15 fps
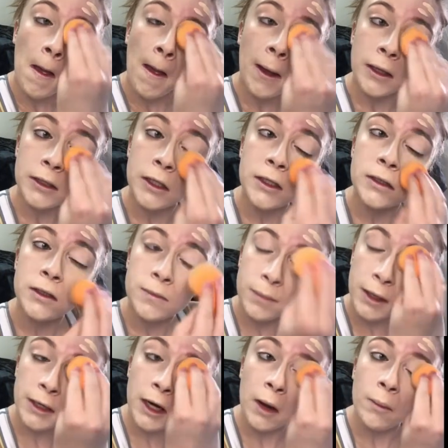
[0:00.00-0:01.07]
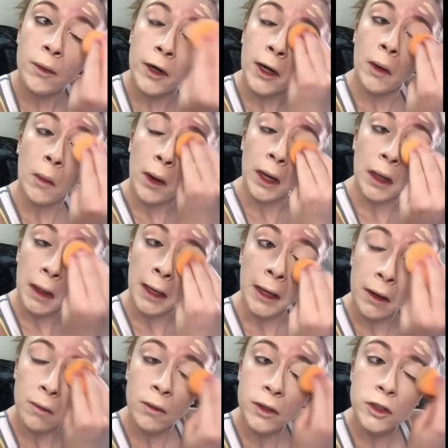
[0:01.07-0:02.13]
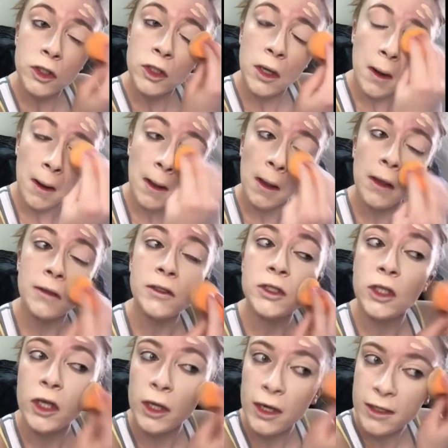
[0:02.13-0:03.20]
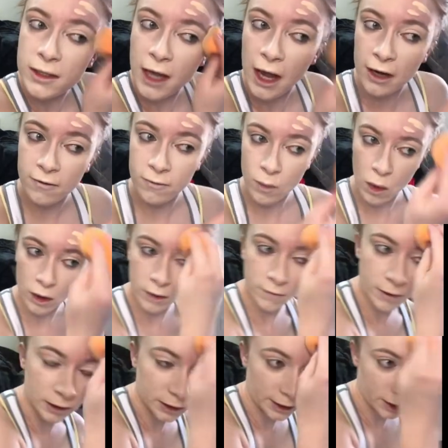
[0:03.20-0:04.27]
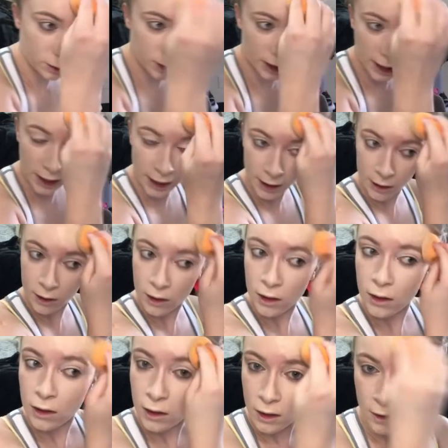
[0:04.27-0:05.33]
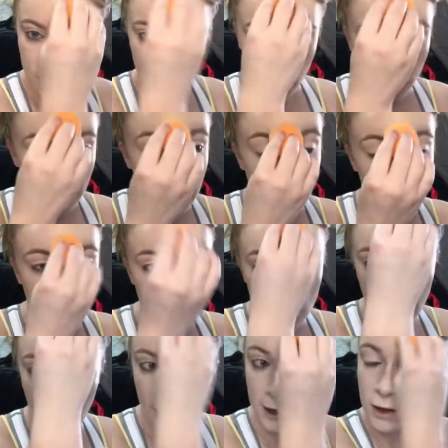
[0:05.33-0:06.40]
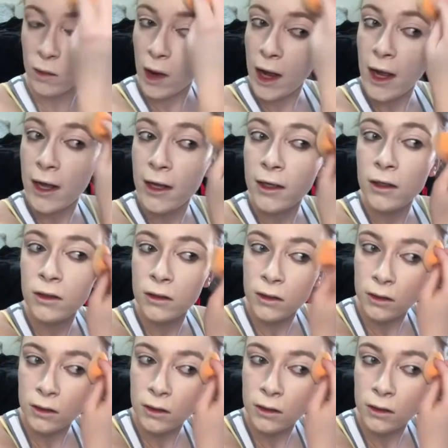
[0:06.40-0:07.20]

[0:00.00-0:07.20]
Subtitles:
It does blend out pretty quickly, which is good. It's kind of more of a liquidy foundation anyway.